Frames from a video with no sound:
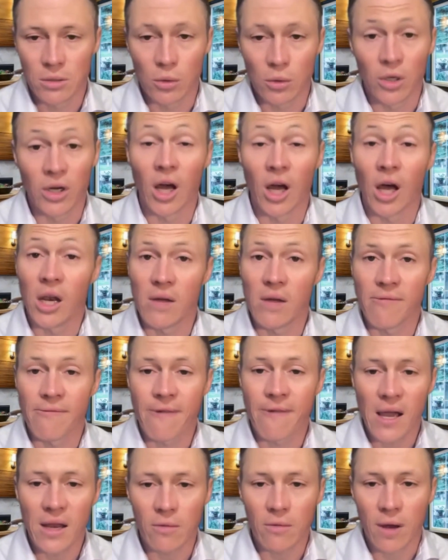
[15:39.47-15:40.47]
or an
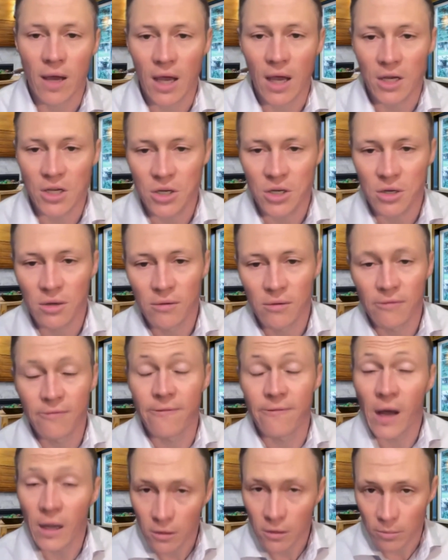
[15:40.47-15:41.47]
undefined rash,
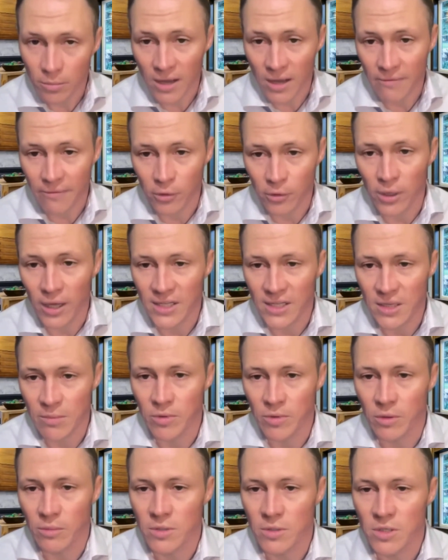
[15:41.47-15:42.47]
followed by flu-like
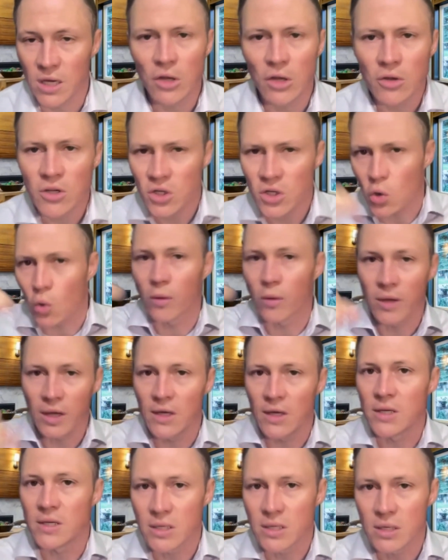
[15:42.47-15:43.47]
symptoms. And you score
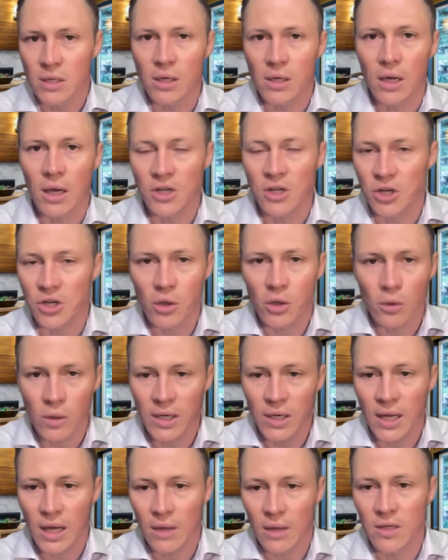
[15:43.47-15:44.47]
these as you're
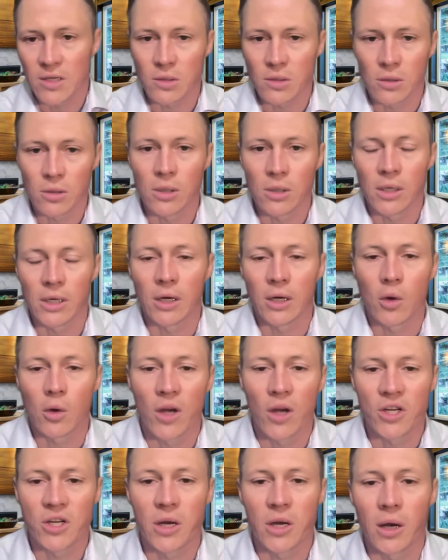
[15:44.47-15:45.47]
going down this little
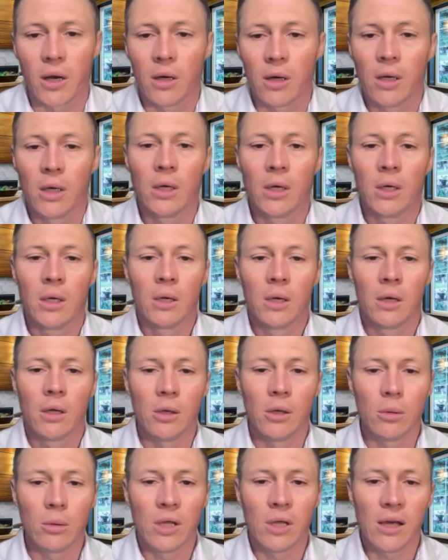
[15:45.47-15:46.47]
questionnaire.
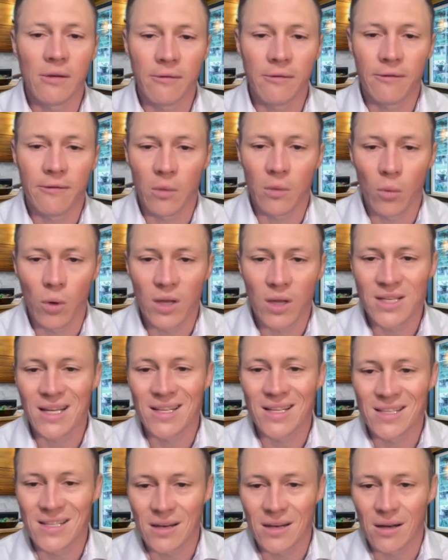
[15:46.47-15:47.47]
You live in what is
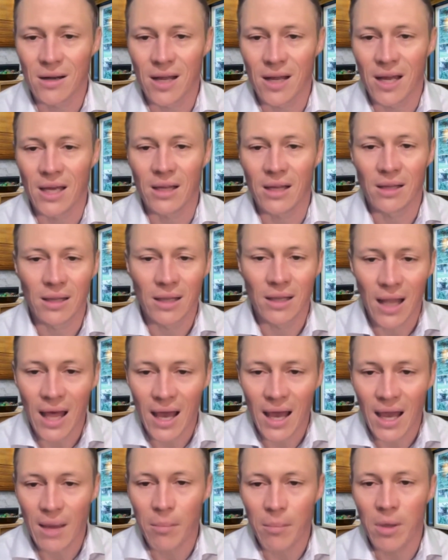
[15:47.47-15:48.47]
considered a
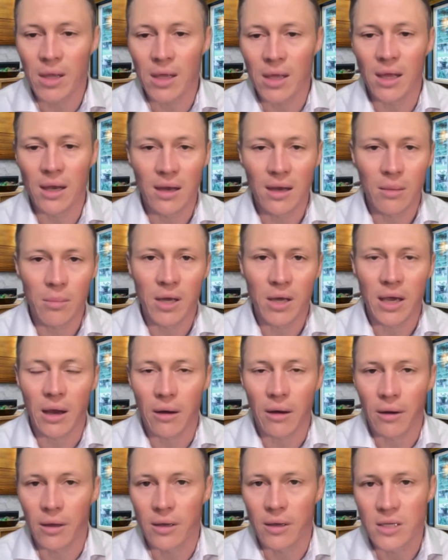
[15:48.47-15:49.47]
Lyme endemic
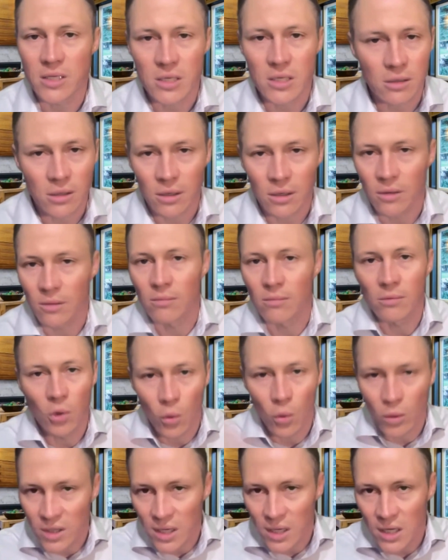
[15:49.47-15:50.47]
area. So,
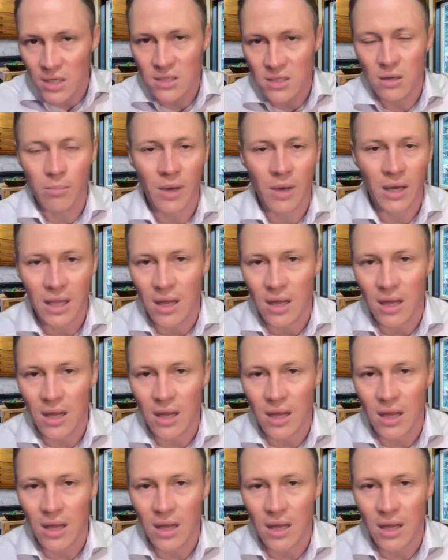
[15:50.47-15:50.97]
Northeast, up by